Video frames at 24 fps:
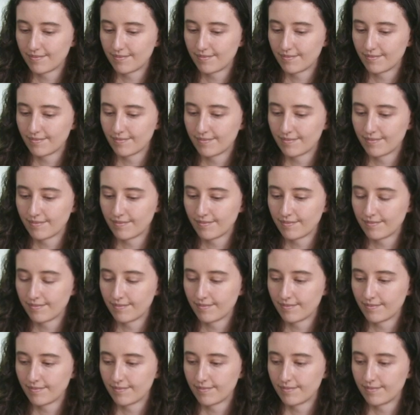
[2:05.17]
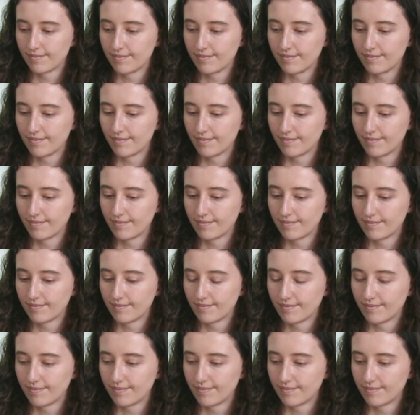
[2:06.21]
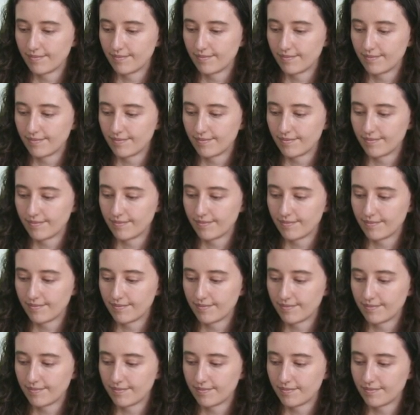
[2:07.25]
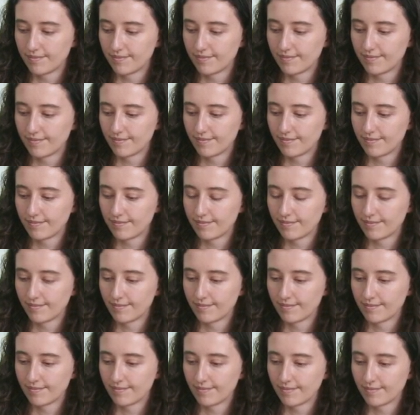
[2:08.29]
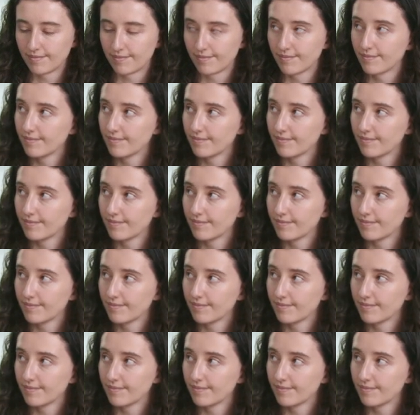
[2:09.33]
This person isn't speaking.